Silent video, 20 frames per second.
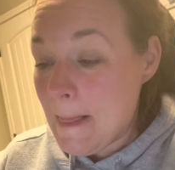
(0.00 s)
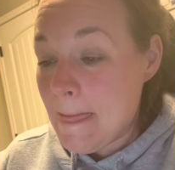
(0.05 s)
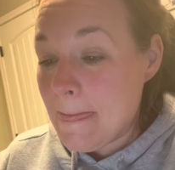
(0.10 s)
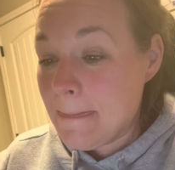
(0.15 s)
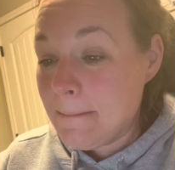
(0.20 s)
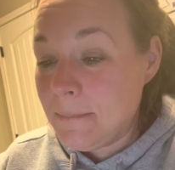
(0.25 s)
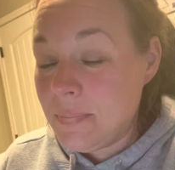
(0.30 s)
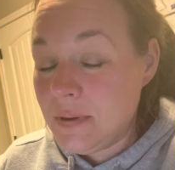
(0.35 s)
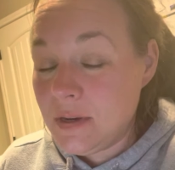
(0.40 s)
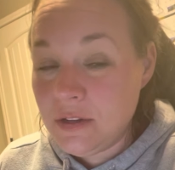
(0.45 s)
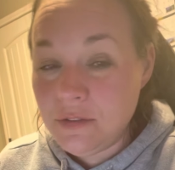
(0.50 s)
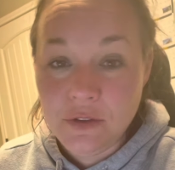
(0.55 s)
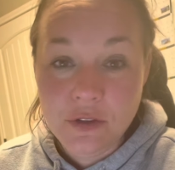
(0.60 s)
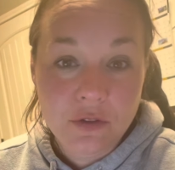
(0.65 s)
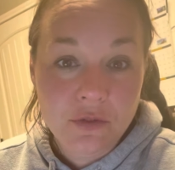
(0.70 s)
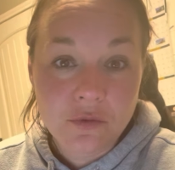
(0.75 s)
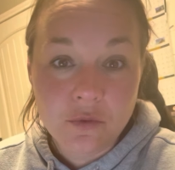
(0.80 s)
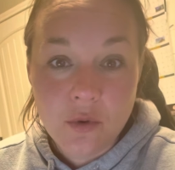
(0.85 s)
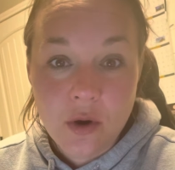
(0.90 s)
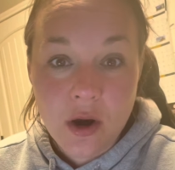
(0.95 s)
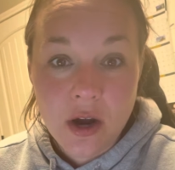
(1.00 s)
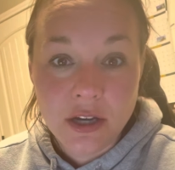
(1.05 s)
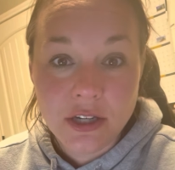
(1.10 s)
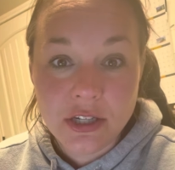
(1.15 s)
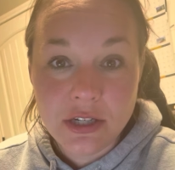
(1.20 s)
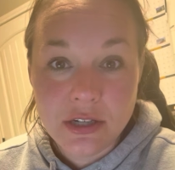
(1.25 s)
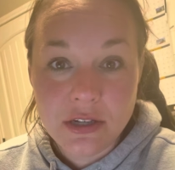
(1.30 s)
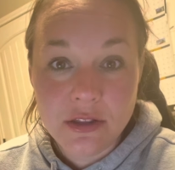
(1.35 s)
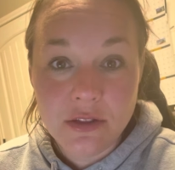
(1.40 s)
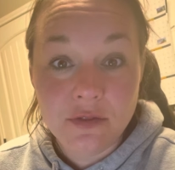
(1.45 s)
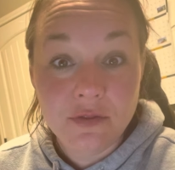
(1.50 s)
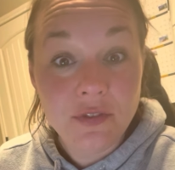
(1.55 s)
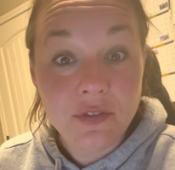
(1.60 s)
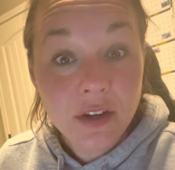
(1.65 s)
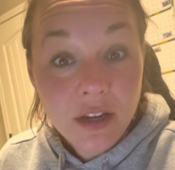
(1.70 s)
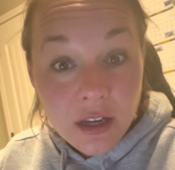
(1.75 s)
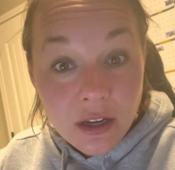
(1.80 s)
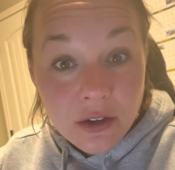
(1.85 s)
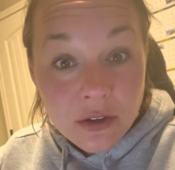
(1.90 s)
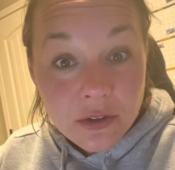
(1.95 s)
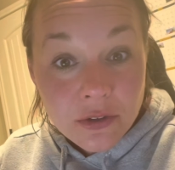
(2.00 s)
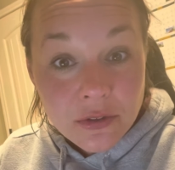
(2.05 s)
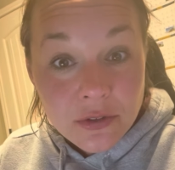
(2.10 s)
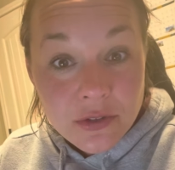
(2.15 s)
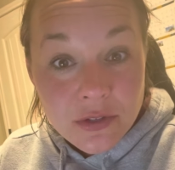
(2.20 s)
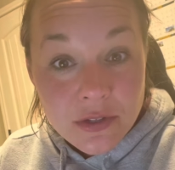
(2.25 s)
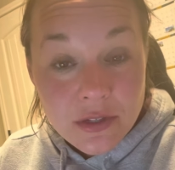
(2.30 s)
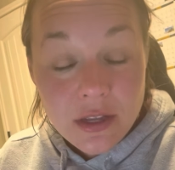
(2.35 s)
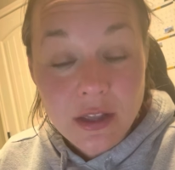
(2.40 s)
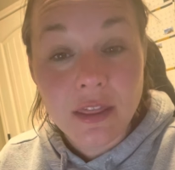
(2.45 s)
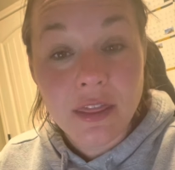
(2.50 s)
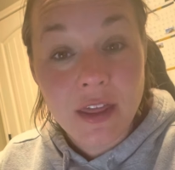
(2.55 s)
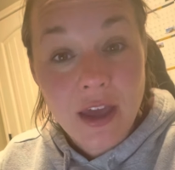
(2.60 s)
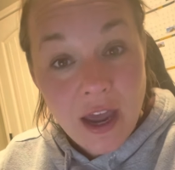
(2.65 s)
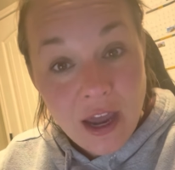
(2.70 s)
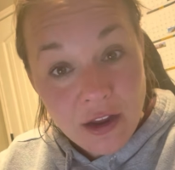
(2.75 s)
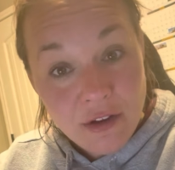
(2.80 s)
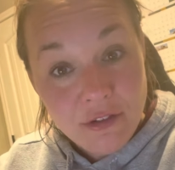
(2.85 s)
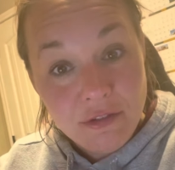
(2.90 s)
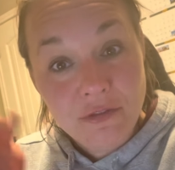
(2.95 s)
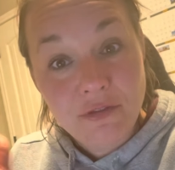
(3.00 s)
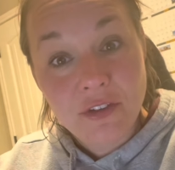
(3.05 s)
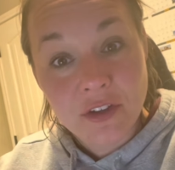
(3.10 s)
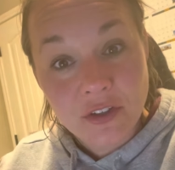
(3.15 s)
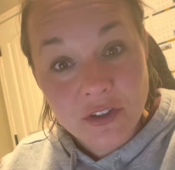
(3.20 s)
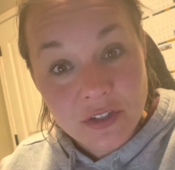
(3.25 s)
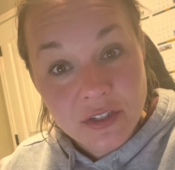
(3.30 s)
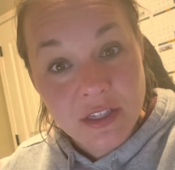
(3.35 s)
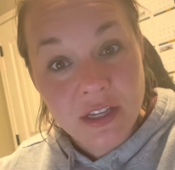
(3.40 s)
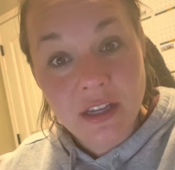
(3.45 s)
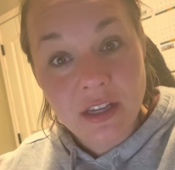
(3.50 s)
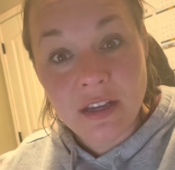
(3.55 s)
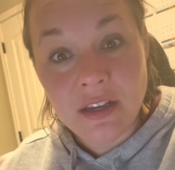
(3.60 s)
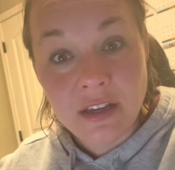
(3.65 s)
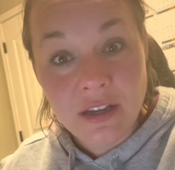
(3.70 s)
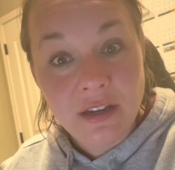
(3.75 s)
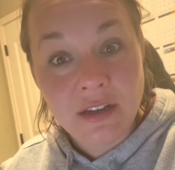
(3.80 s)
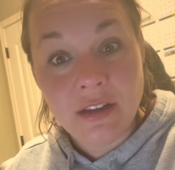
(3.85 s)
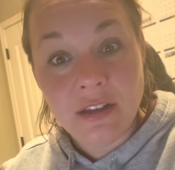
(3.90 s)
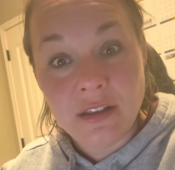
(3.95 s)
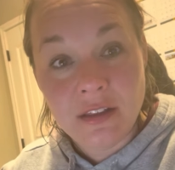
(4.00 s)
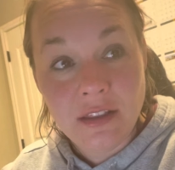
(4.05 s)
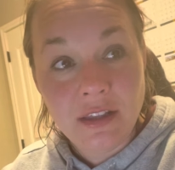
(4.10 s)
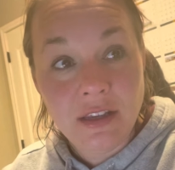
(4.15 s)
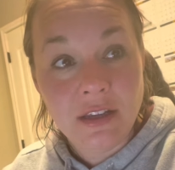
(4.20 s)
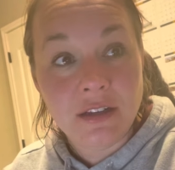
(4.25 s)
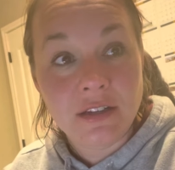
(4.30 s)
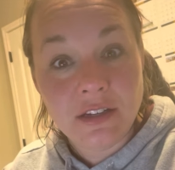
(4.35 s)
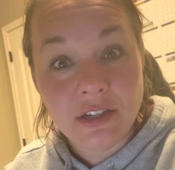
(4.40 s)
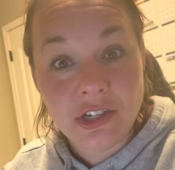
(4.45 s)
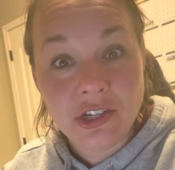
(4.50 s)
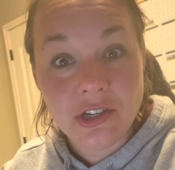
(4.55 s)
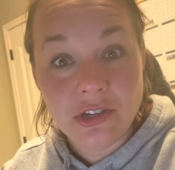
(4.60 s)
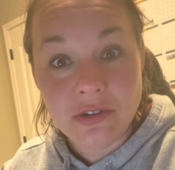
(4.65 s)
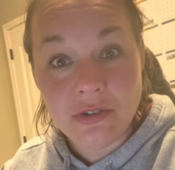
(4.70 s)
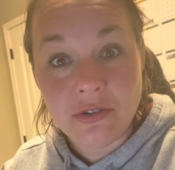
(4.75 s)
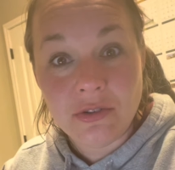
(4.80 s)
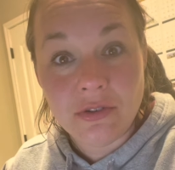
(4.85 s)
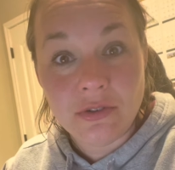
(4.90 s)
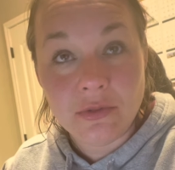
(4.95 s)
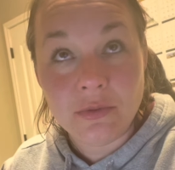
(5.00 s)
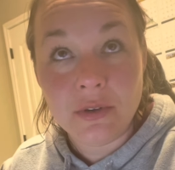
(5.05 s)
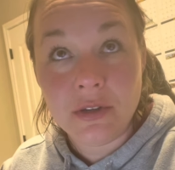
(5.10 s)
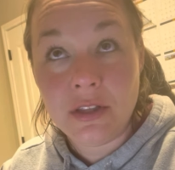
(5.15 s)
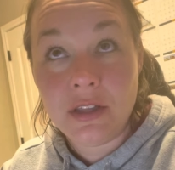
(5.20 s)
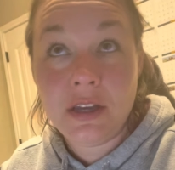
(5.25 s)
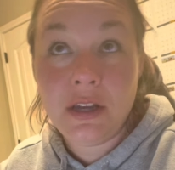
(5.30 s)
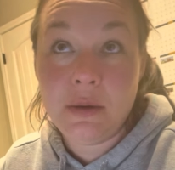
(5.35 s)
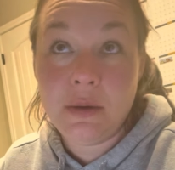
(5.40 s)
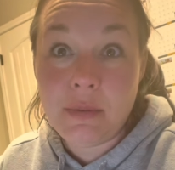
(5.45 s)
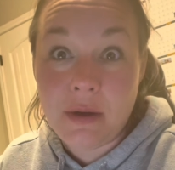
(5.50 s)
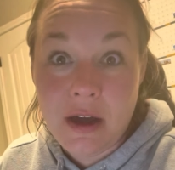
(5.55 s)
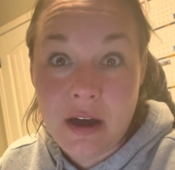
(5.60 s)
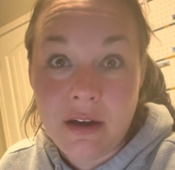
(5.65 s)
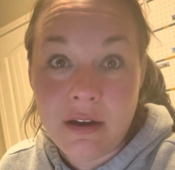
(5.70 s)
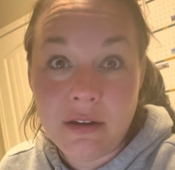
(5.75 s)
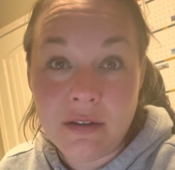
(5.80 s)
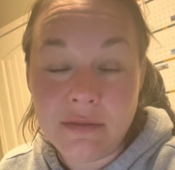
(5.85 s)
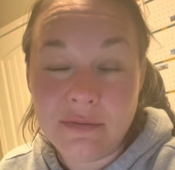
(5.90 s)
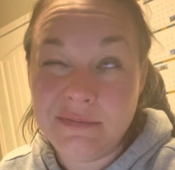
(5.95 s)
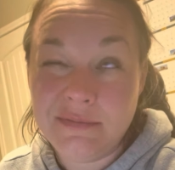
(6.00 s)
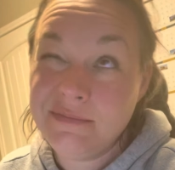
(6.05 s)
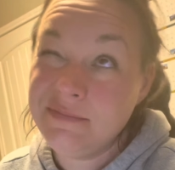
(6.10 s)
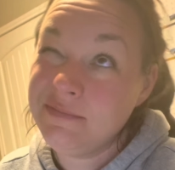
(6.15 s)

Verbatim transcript: But if you've watched the videos, that fills in the additional really about